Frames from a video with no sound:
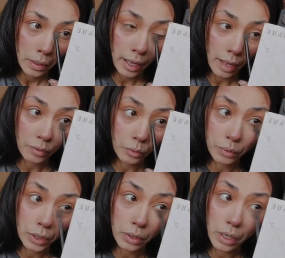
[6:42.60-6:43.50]
have a
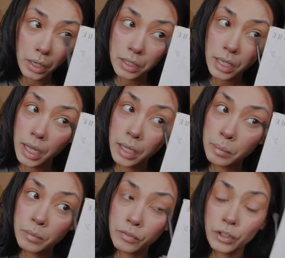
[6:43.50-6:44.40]
real hard
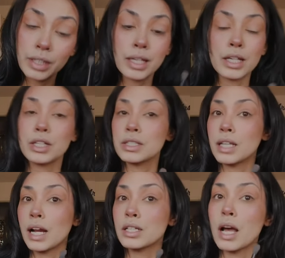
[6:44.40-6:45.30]
time for years
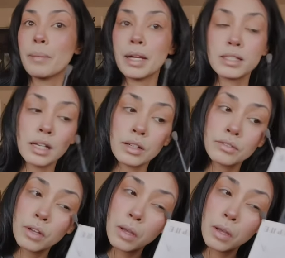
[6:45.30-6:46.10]
that I taught myself.